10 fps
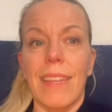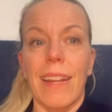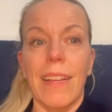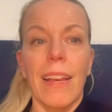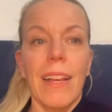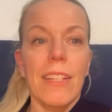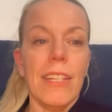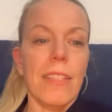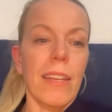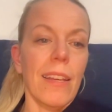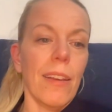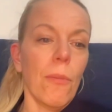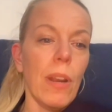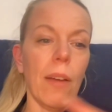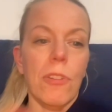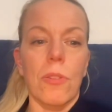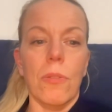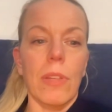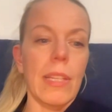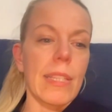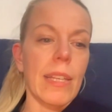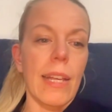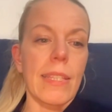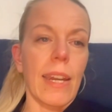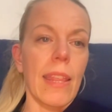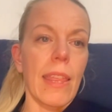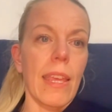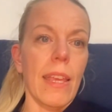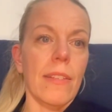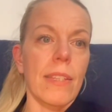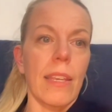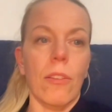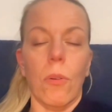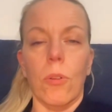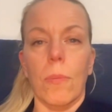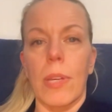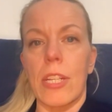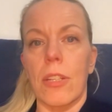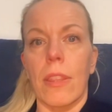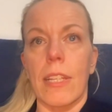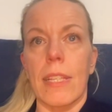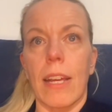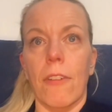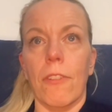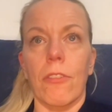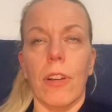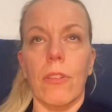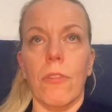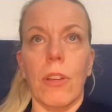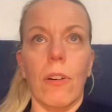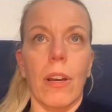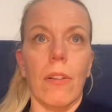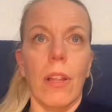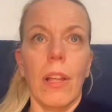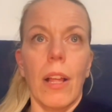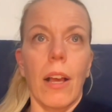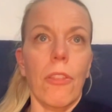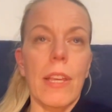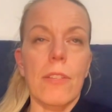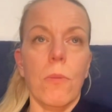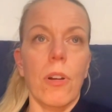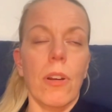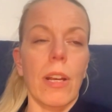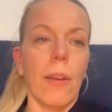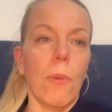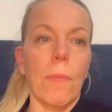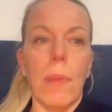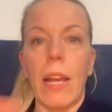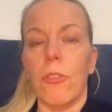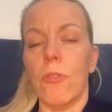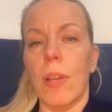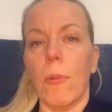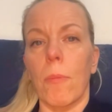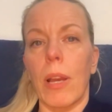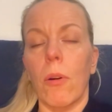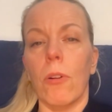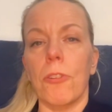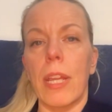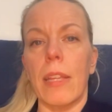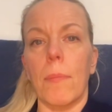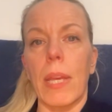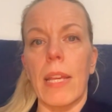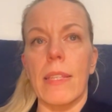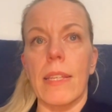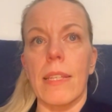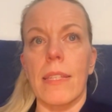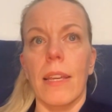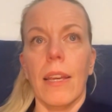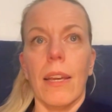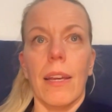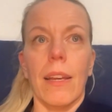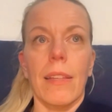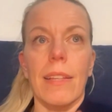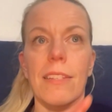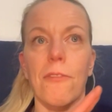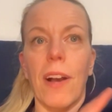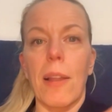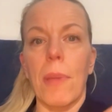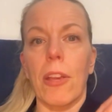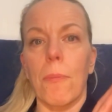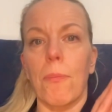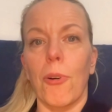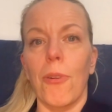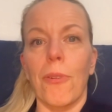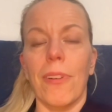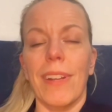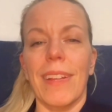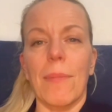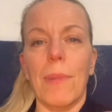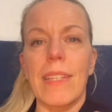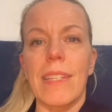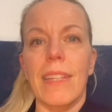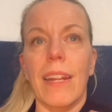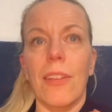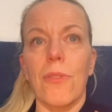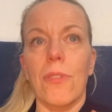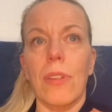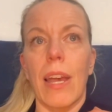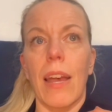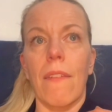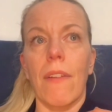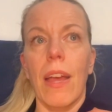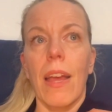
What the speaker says: And I just, when I was doing this Assari thing and seeing the automation stuff and trying to figure out how things work, I went back to some of my old databases, these FileMaker Pro databases that I used to have.